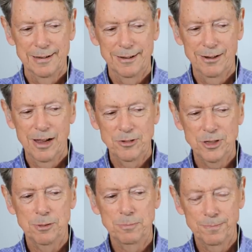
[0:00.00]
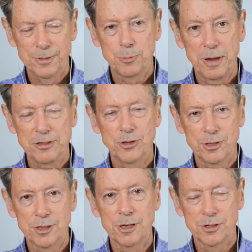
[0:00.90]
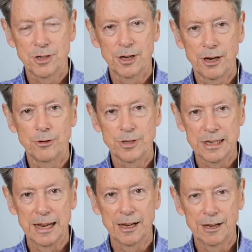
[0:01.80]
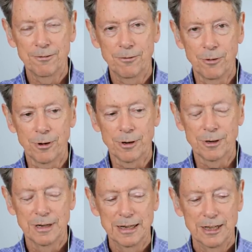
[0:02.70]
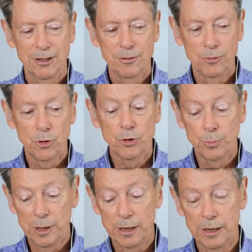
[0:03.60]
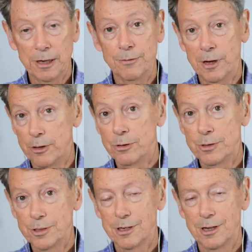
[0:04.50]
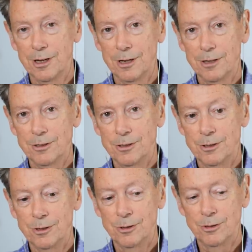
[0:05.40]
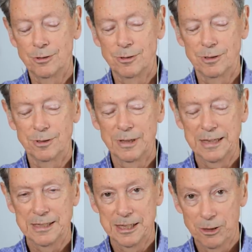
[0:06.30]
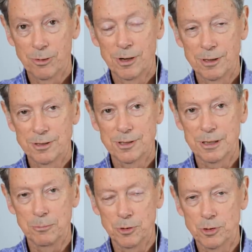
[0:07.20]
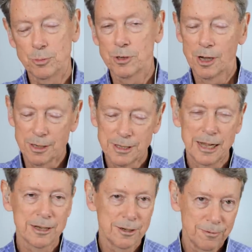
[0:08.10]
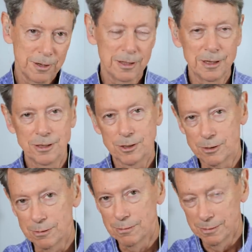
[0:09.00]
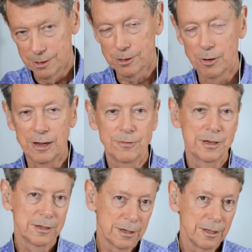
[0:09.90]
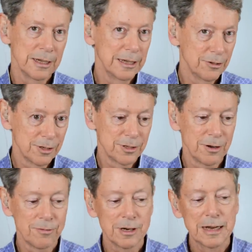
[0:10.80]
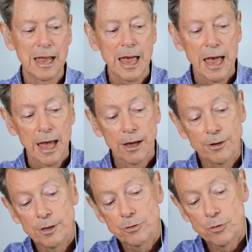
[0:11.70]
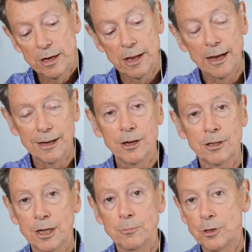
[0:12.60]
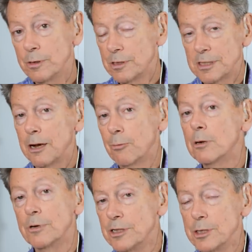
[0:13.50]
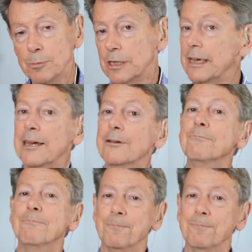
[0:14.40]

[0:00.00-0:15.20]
you know, have some spaciousness and understanding for the vulnerability of others to that sequence that moves from contact to feeling to, to craving to clinging to suffering and to tread lightly on them to the extent we reasonably can.